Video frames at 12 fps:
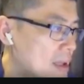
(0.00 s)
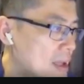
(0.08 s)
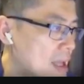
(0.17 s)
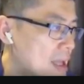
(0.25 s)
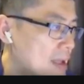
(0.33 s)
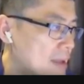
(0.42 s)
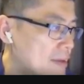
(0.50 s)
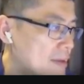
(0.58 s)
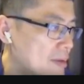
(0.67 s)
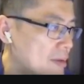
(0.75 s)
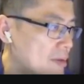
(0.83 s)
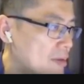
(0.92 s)
And
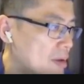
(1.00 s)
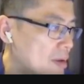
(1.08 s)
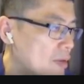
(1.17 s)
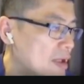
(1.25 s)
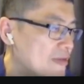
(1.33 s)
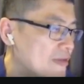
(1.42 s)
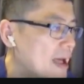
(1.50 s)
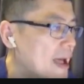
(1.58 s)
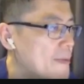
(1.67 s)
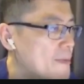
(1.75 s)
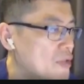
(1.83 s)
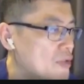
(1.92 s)
when it's
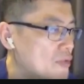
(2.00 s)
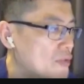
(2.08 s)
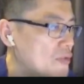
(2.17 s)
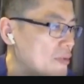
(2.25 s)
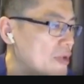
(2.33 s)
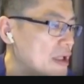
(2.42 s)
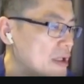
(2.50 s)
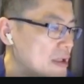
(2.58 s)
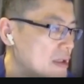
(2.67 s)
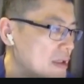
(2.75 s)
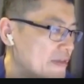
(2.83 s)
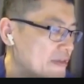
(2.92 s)
time to return
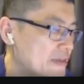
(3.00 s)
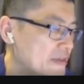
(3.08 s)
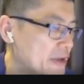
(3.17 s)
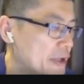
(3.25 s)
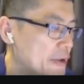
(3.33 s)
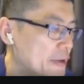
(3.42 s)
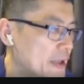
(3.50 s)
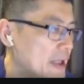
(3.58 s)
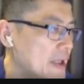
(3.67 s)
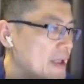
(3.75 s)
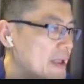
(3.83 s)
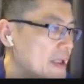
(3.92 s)
the
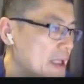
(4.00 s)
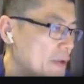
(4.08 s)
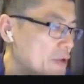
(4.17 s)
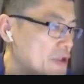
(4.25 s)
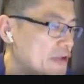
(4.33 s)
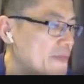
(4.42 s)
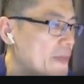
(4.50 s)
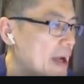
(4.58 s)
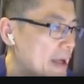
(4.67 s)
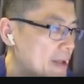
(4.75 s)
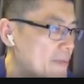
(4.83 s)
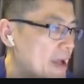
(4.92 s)
security, they will just
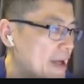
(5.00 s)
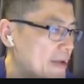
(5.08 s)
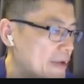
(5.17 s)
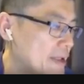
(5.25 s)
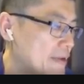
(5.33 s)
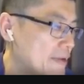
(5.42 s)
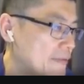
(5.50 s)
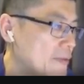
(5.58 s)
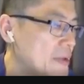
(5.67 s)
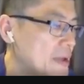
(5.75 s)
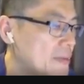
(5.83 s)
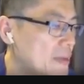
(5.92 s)
buy it back
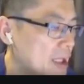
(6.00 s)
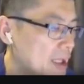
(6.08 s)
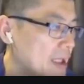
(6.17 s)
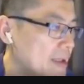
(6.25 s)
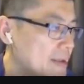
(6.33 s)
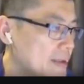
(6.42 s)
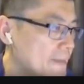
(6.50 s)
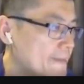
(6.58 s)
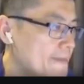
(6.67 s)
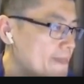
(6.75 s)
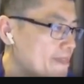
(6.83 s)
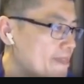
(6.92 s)
from the market.
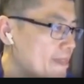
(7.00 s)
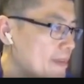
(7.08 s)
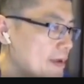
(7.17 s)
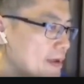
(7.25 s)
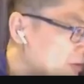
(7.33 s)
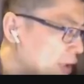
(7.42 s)
Let's